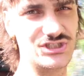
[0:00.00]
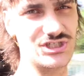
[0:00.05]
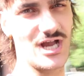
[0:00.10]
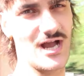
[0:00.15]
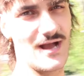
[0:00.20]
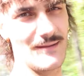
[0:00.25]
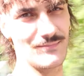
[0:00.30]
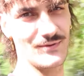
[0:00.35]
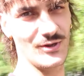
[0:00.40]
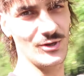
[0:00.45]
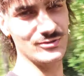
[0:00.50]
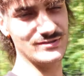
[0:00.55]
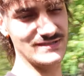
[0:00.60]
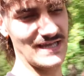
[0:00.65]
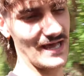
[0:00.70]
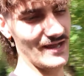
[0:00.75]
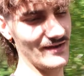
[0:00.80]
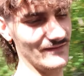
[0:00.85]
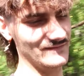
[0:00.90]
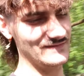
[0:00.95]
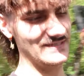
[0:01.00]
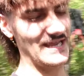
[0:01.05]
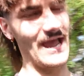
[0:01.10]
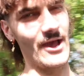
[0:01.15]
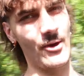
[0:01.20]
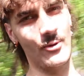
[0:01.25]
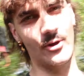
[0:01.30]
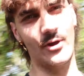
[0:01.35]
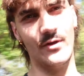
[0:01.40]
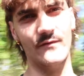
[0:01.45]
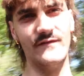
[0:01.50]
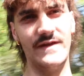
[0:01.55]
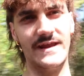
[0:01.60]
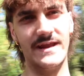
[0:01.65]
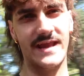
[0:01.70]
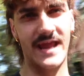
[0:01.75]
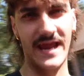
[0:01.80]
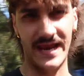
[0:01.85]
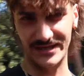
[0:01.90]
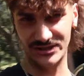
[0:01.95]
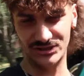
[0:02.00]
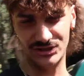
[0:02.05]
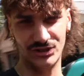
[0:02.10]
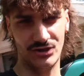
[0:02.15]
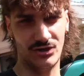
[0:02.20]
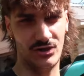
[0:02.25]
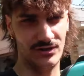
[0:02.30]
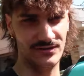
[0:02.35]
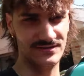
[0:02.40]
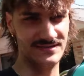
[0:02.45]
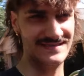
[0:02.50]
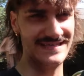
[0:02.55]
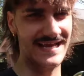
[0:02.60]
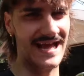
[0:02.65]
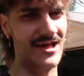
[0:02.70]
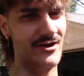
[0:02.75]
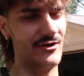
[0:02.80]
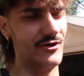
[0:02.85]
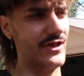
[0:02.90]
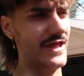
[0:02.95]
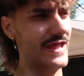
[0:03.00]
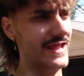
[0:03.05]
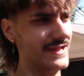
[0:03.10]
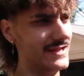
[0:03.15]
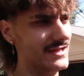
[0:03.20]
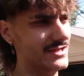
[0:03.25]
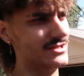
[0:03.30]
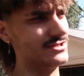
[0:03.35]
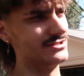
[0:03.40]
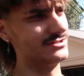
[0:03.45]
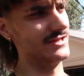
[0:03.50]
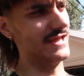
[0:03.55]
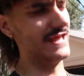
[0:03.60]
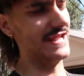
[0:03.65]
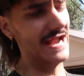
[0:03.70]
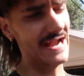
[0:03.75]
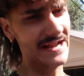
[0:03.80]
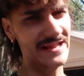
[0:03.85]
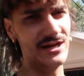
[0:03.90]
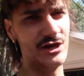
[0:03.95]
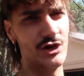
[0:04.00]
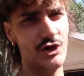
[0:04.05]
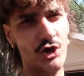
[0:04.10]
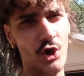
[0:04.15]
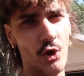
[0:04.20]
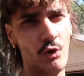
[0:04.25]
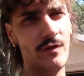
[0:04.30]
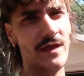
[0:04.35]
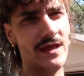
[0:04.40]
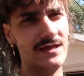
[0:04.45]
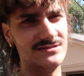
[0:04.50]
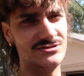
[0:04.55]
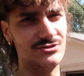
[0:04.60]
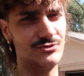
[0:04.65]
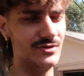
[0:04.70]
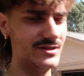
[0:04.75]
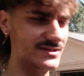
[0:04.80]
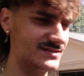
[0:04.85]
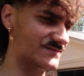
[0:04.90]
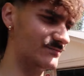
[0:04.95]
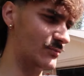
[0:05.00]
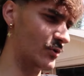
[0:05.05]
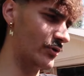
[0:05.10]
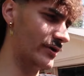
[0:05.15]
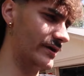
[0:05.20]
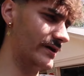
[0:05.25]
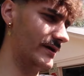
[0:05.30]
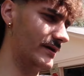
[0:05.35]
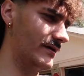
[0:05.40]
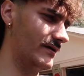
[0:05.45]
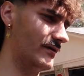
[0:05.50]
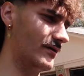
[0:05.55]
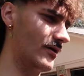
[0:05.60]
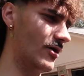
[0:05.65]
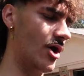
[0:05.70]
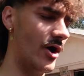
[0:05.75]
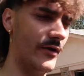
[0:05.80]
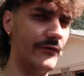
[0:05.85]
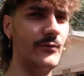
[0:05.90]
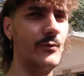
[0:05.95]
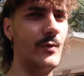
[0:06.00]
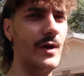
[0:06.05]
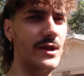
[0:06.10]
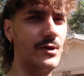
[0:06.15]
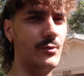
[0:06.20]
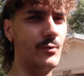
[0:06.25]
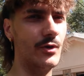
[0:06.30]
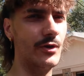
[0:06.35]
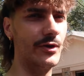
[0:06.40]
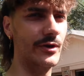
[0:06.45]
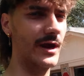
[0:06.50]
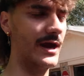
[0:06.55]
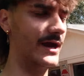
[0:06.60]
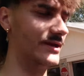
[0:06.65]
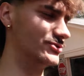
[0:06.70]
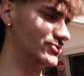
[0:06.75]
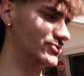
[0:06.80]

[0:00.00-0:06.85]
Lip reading: shop goes out of town on vacation on Saturday, and I didn't know that. So this morning on the way to work, I